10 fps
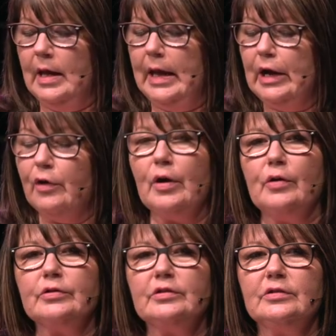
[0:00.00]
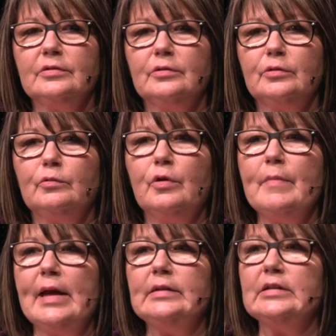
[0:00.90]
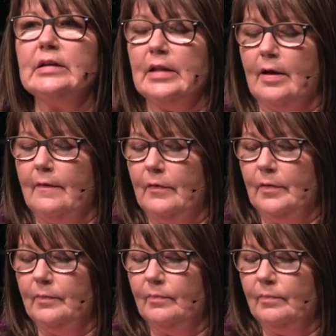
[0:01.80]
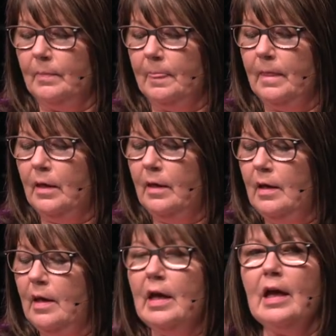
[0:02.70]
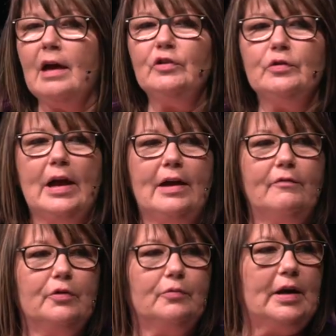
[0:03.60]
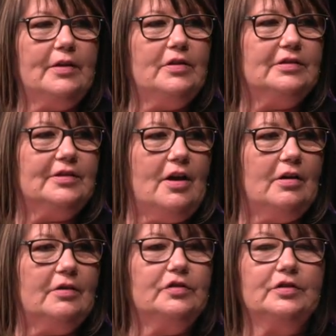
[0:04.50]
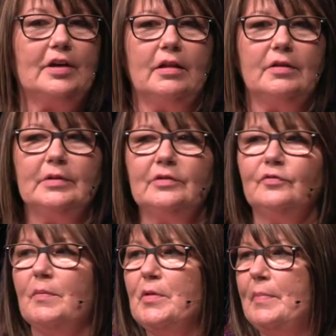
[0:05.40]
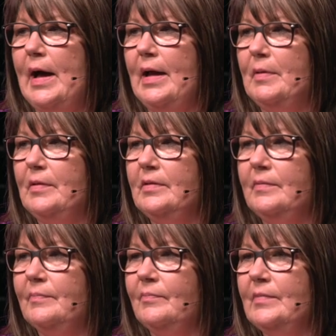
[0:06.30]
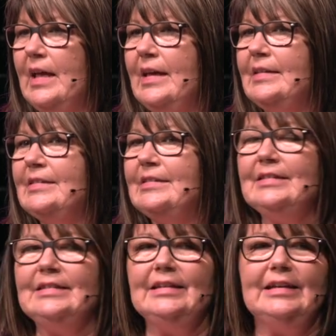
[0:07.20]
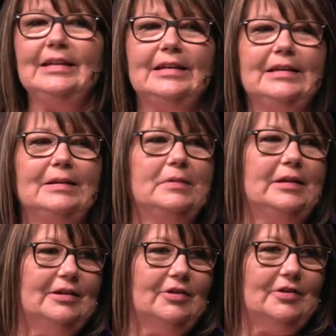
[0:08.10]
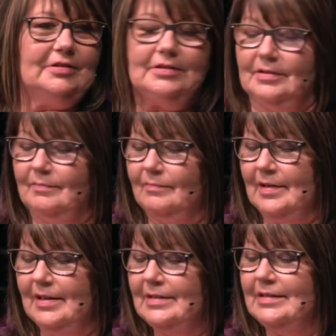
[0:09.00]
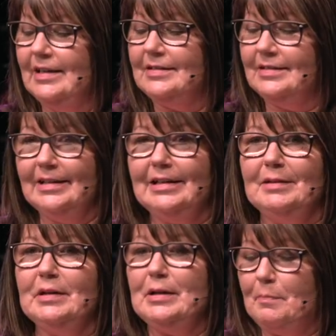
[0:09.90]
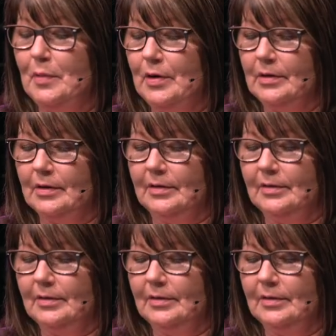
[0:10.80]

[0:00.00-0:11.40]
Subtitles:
Eros, romantic love. Have you ever read the Song of Solomon from the Bible? Steamy, girls. It is a steamy book.